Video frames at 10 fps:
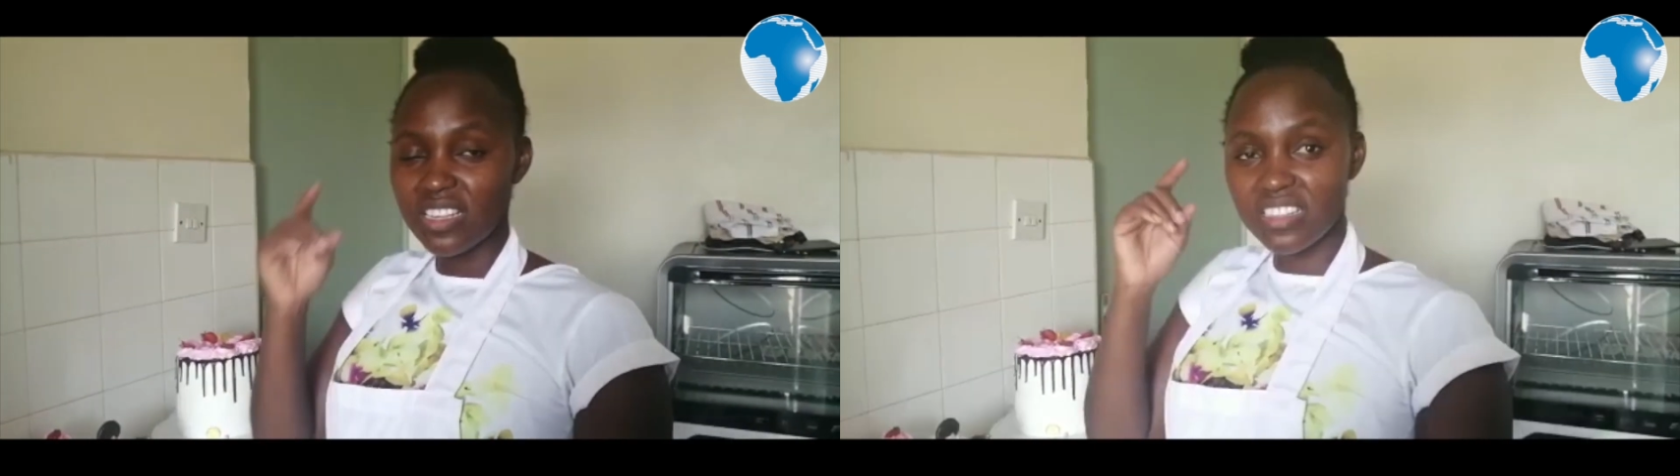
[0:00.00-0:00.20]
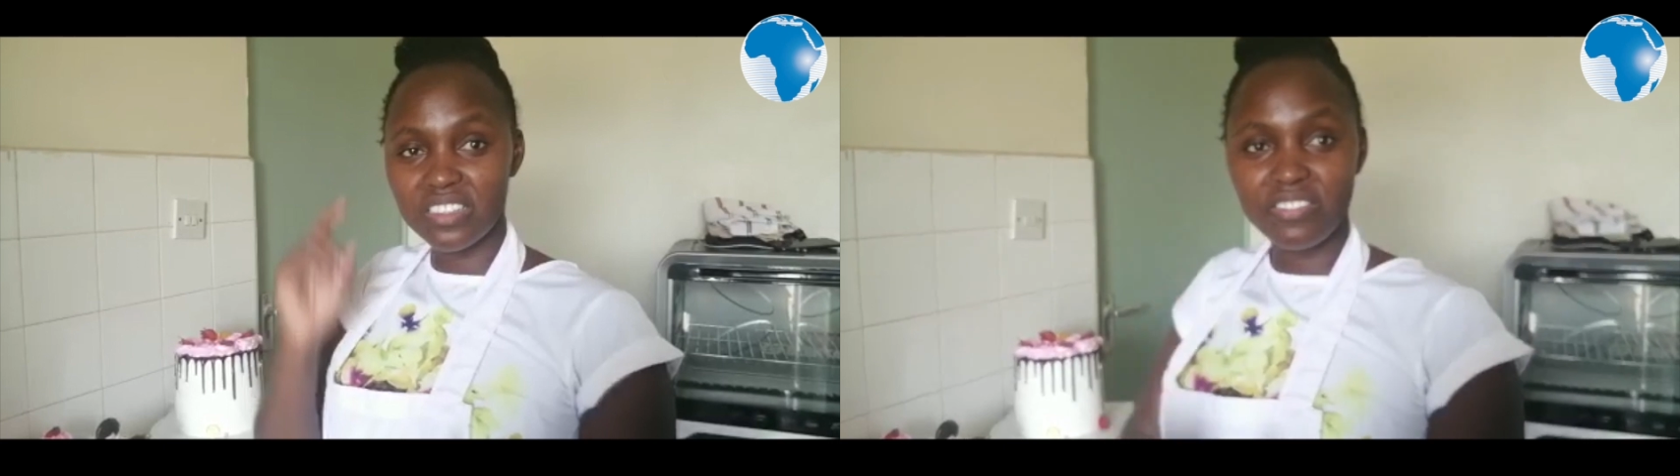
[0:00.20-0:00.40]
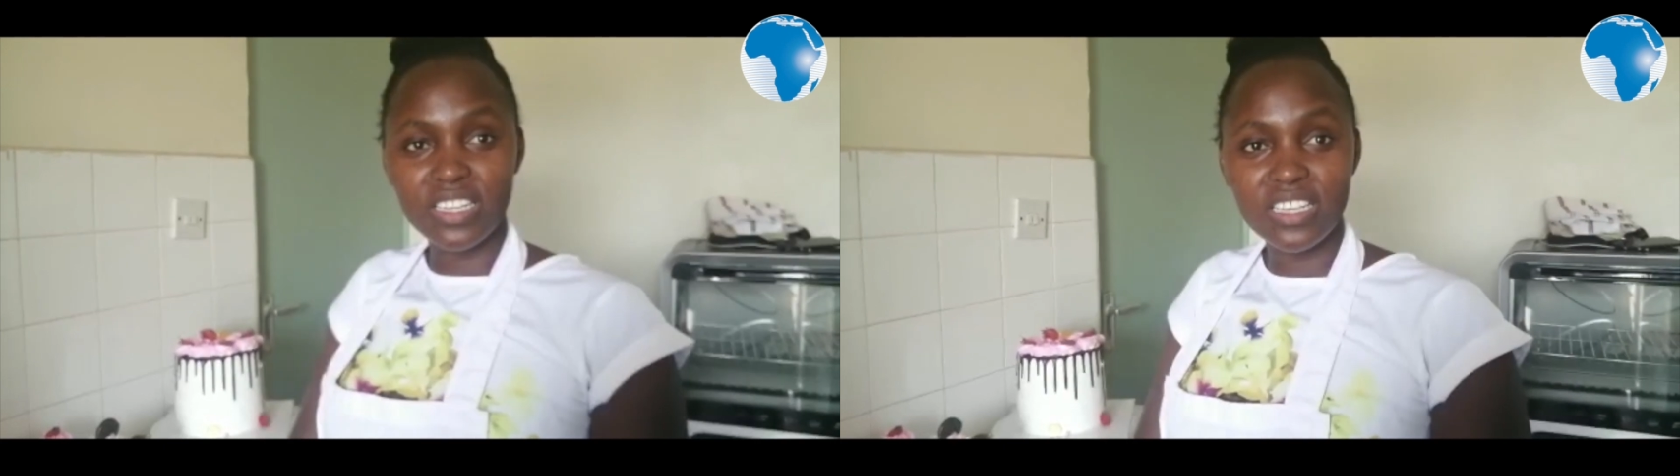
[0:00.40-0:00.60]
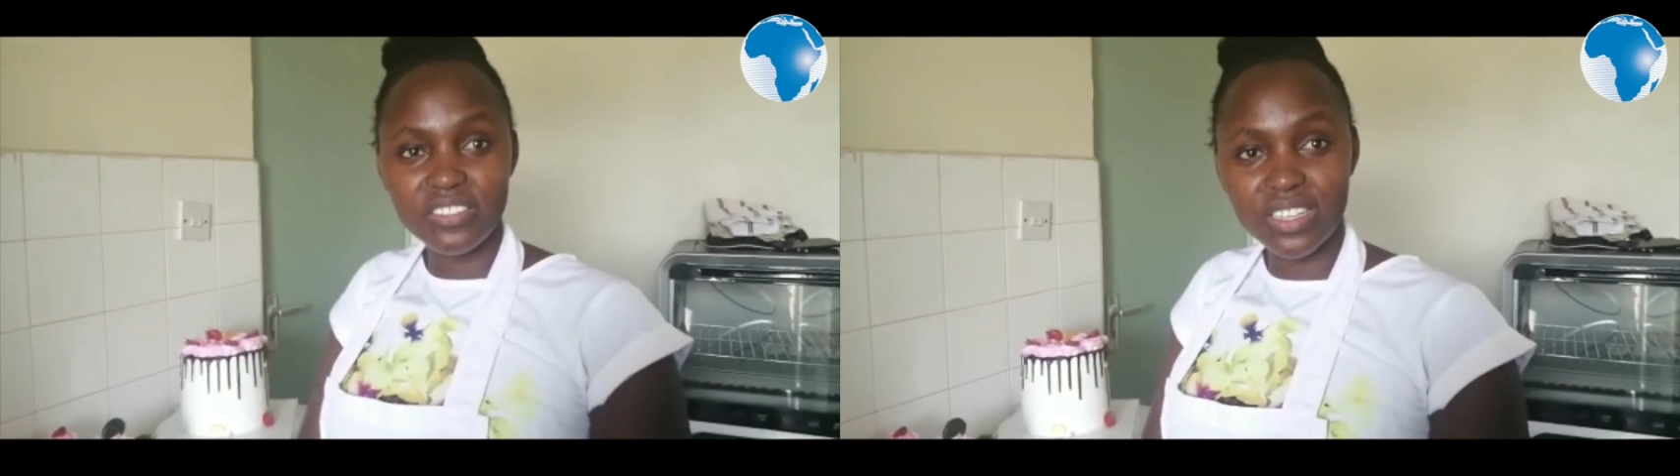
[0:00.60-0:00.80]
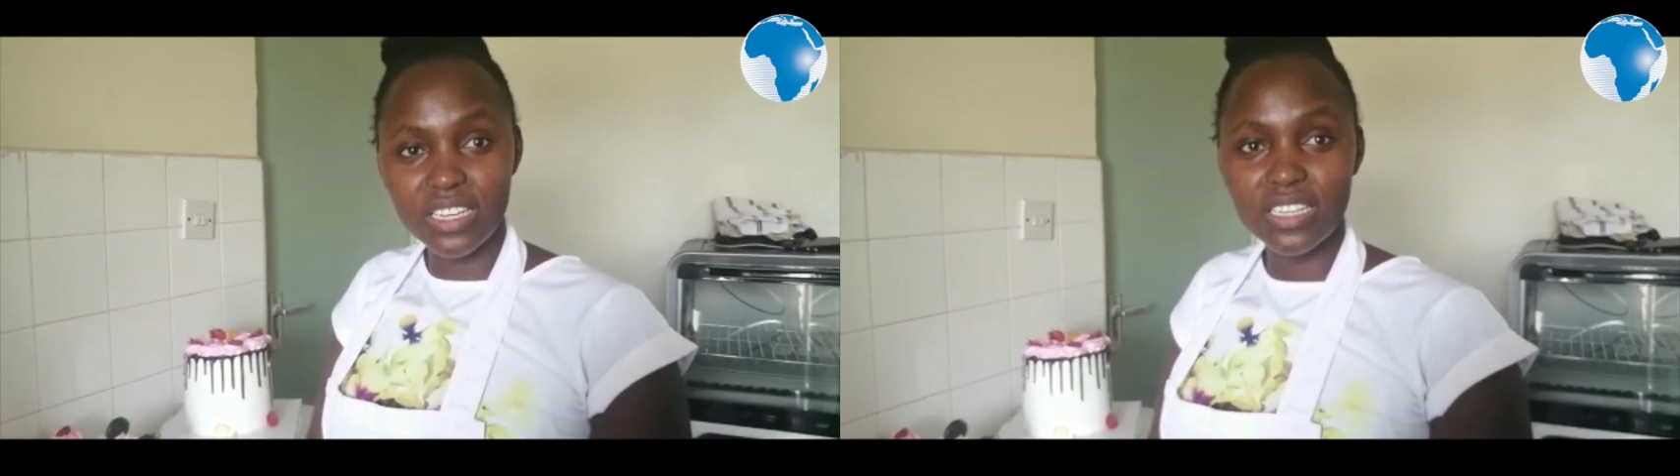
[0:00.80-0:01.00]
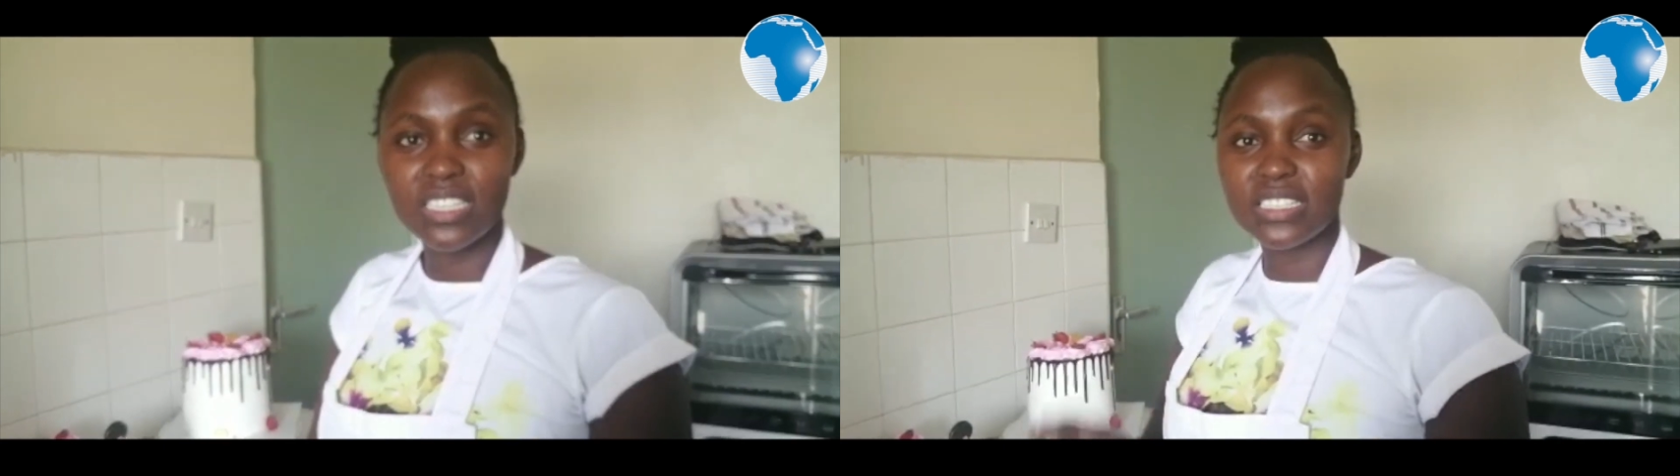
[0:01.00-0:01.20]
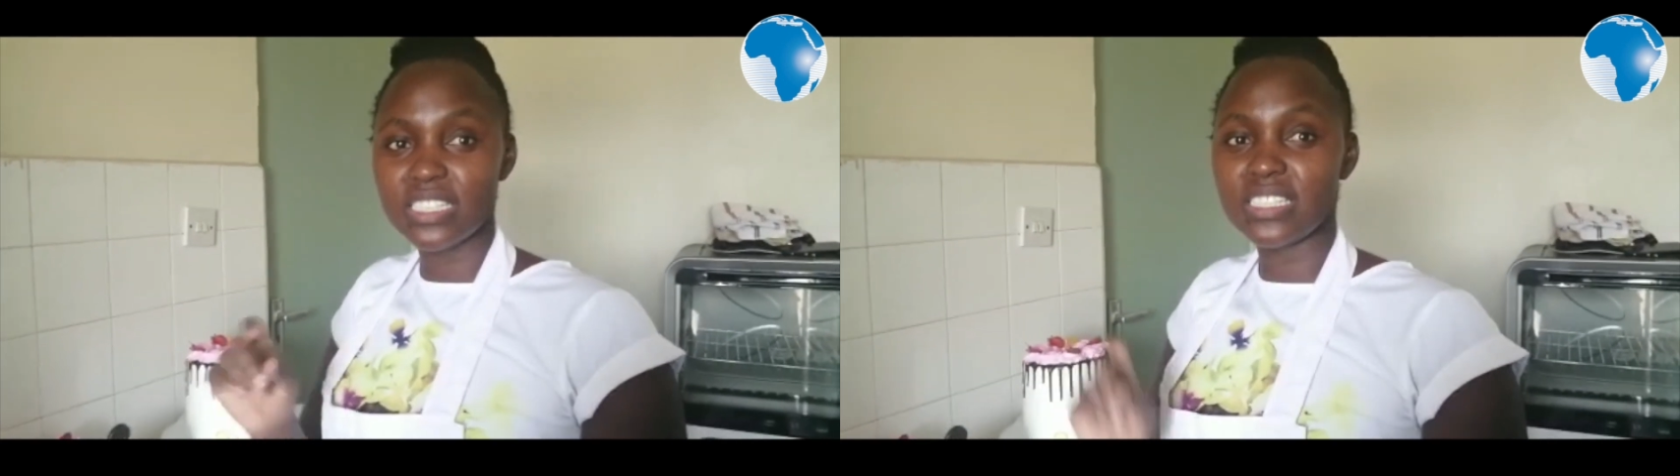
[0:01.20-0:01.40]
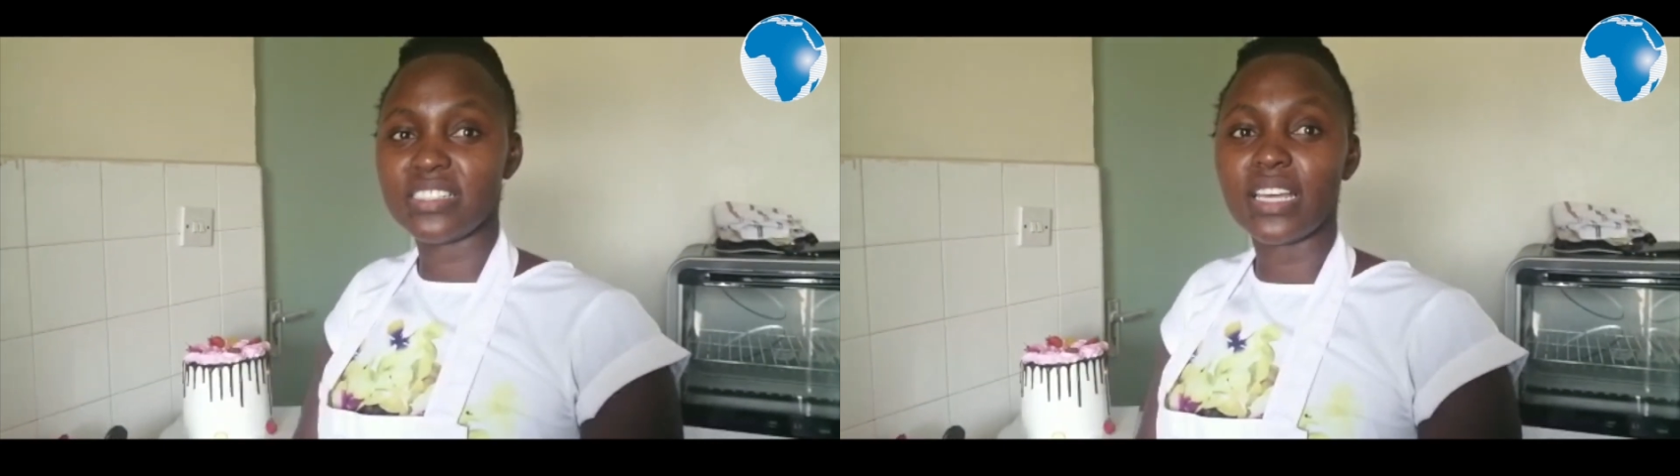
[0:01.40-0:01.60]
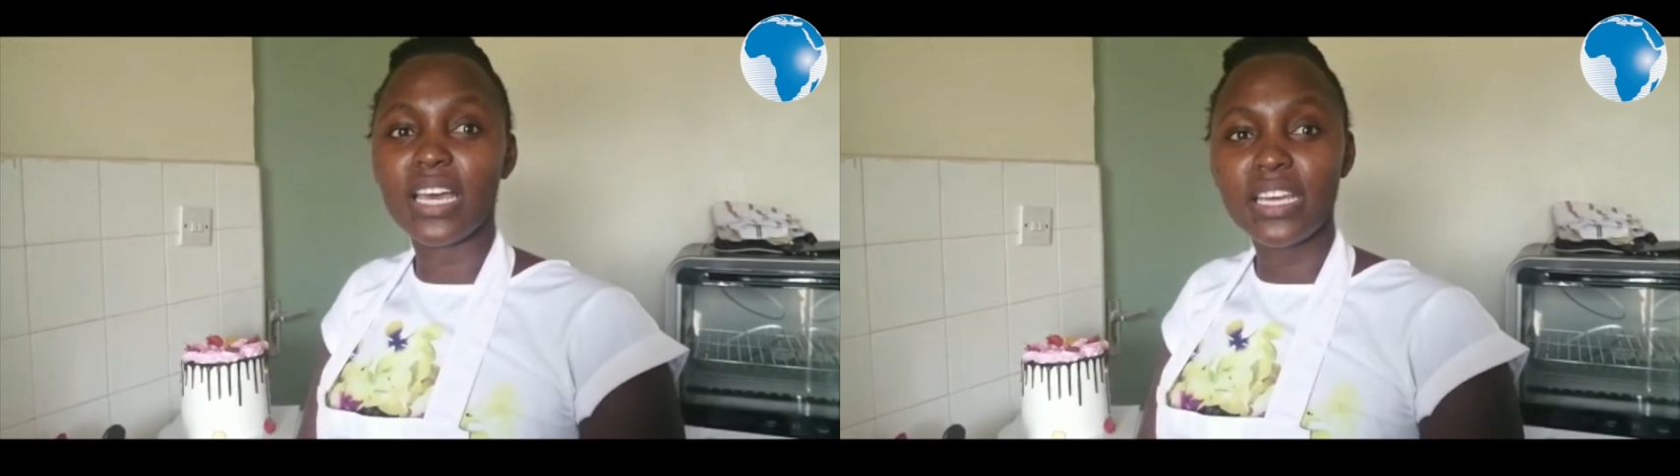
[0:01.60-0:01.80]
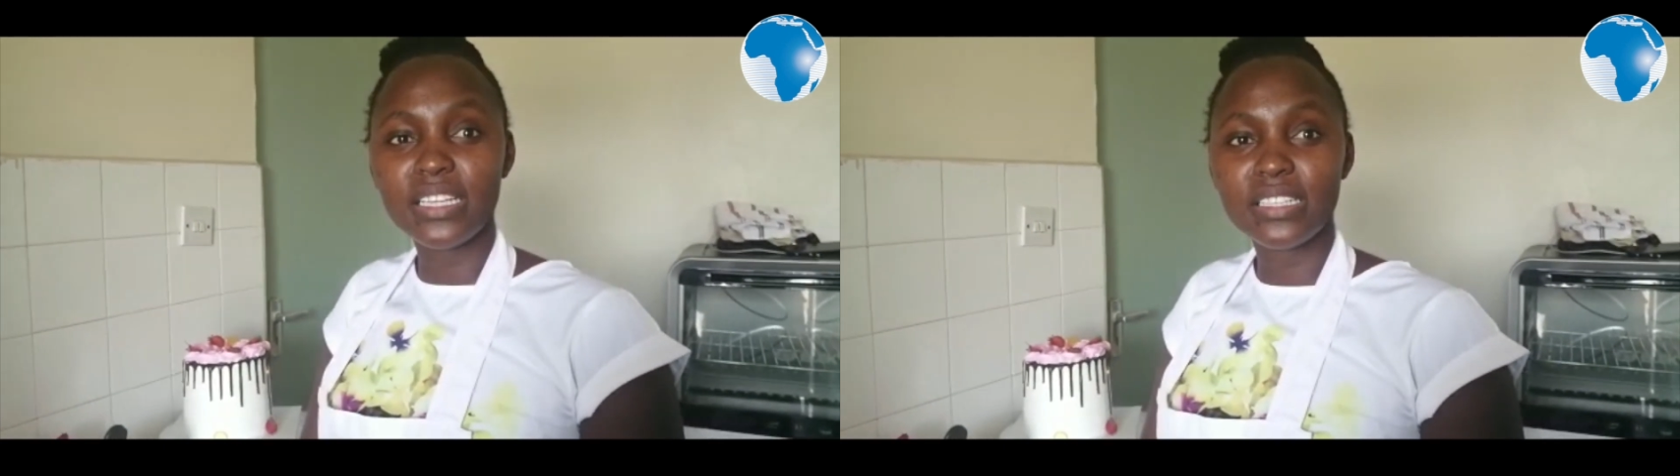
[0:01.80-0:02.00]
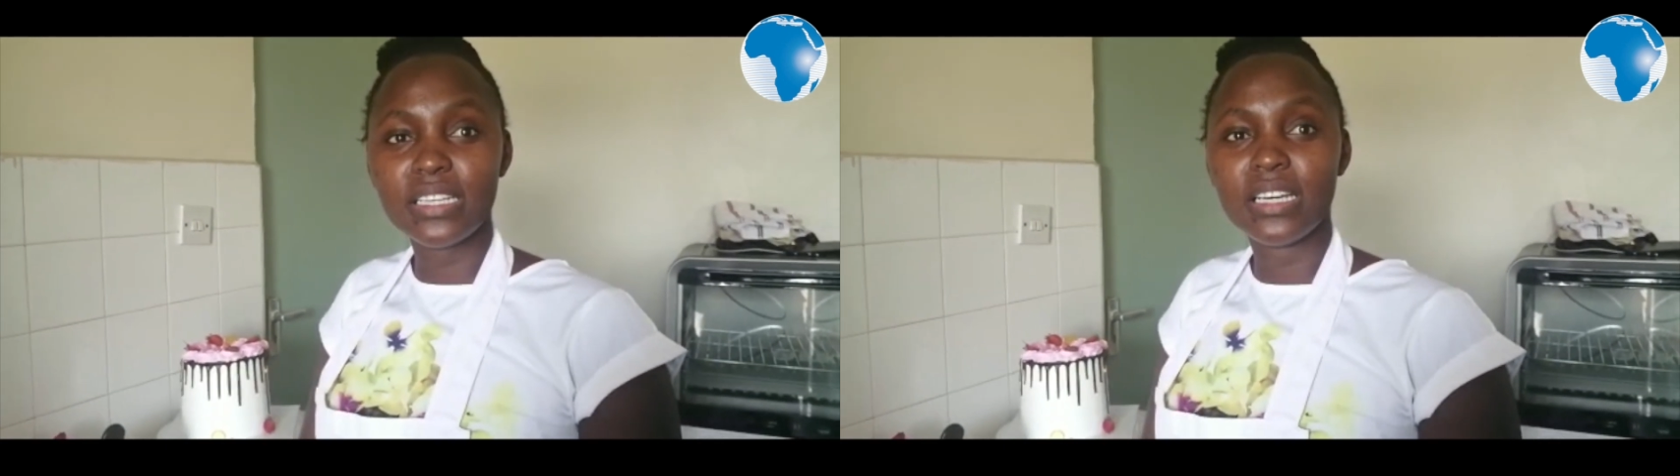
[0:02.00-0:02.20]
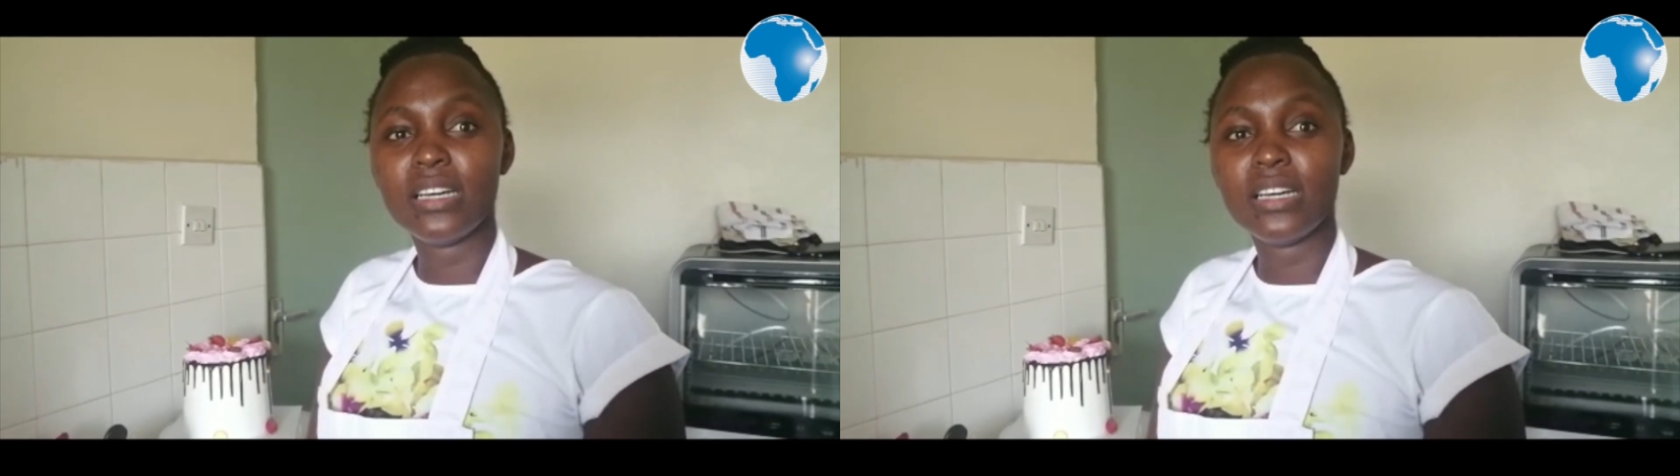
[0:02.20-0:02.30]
the flavor, the design,